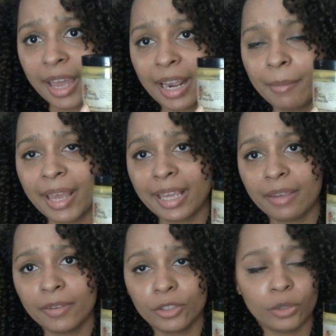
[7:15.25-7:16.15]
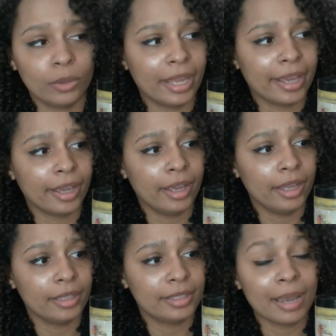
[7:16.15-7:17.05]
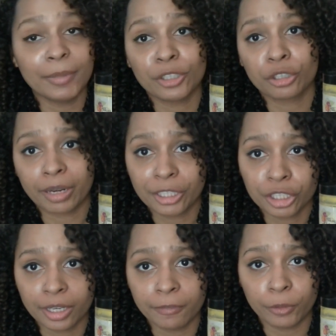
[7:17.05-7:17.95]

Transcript: and I may even do like a demonstration.